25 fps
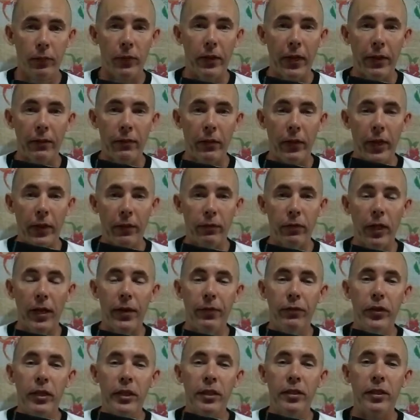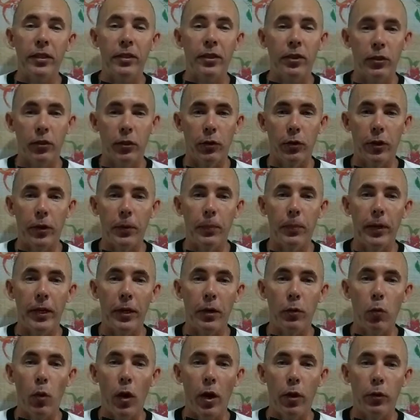They've, they've loved this. This has already
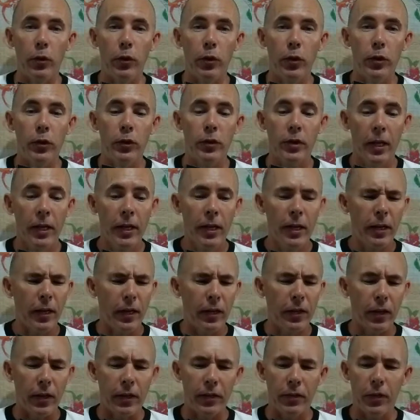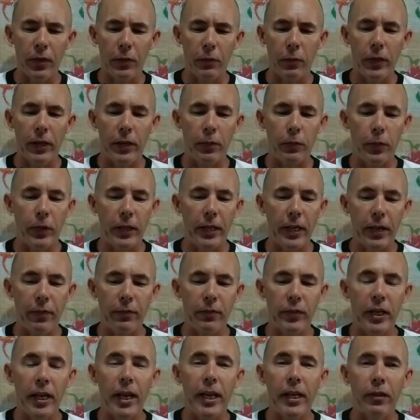been well used. I, I think we, we gave
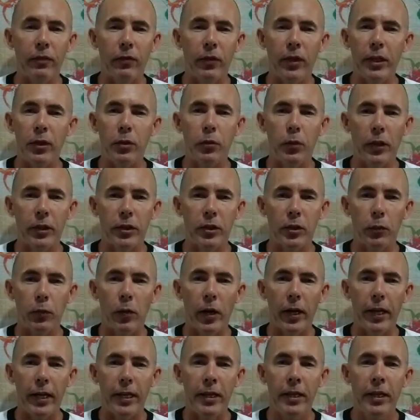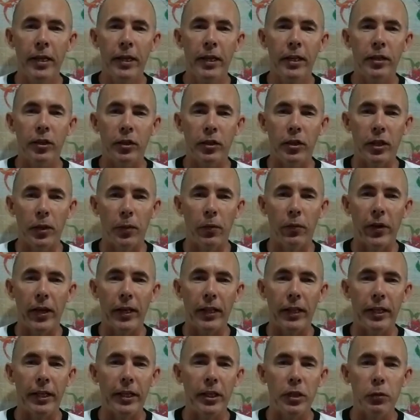10 of these ones away to some of
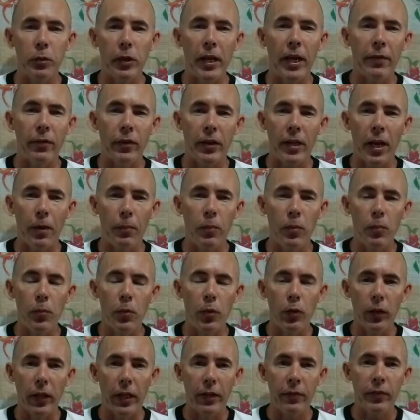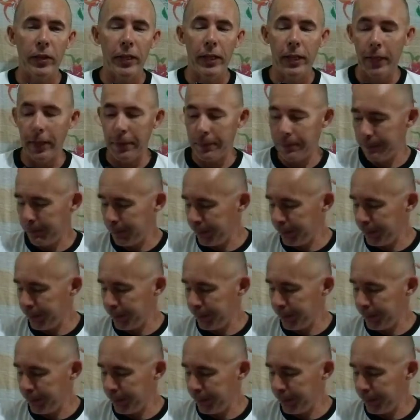our leaders. We have a couple more left here.